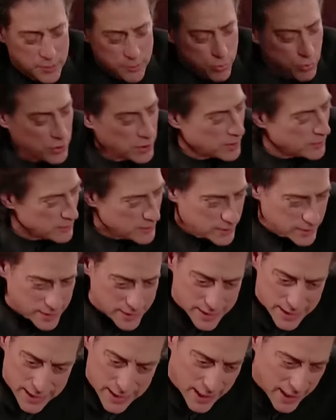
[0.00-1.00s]
But the point
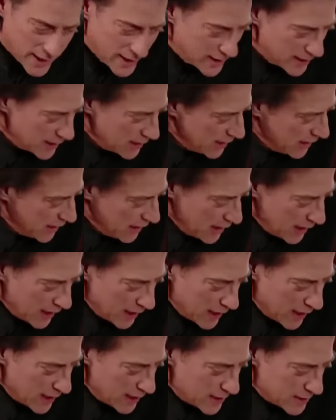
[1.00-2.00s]
is that I...
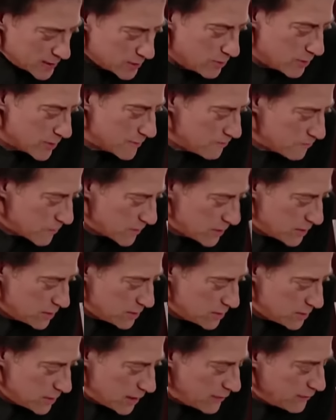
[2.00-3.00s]
Look,
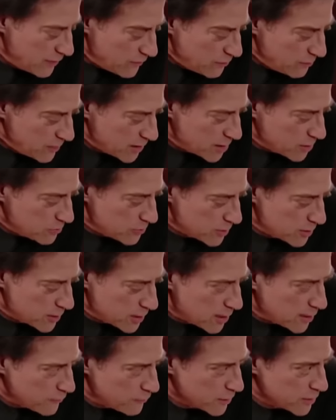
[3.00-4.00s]
have you ever met her with
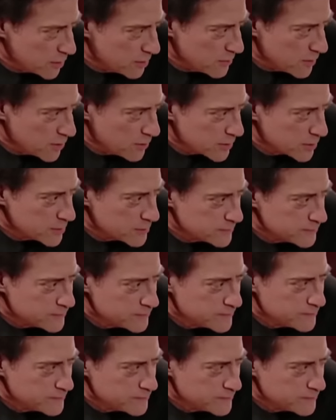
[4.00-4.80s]
an African-American?